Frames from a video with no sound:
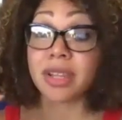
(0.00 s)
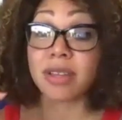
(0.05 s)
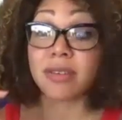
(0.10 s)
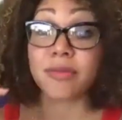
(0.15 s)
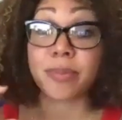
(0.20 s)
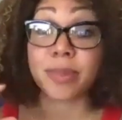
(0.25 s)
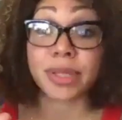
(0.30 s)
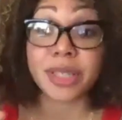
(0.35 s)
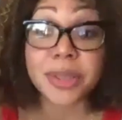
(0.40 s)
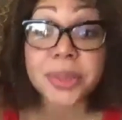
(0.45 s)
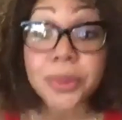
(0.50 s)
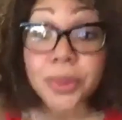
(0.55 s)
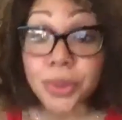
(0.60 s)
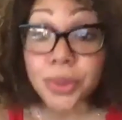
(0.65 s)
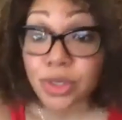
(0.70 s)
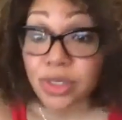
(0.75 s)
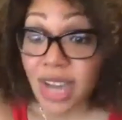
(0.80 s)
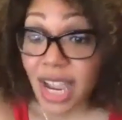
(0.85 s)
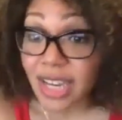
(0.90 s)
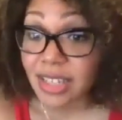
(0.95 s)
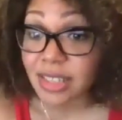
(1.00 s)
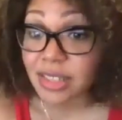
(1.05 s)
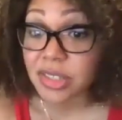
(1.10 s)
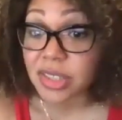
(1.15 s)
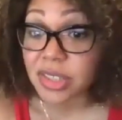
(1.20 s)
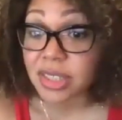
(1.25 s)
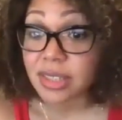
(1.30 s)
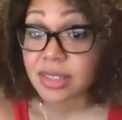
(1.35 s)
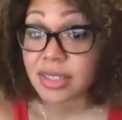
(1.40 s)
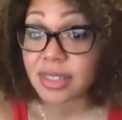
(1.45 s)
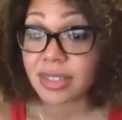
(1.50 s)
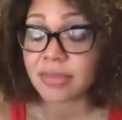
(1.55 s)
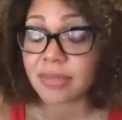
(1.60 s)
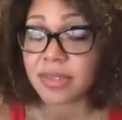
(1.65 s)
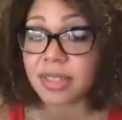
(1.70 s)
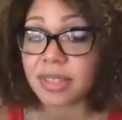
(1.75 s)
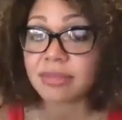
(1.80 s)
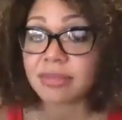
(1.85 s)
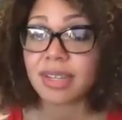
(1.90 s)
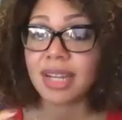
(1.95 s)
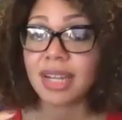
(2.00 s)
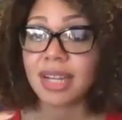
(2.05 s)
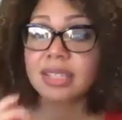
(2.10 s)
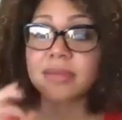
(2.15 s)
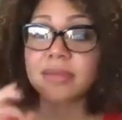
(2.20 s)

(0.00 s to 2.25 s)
of political strategy, even, right?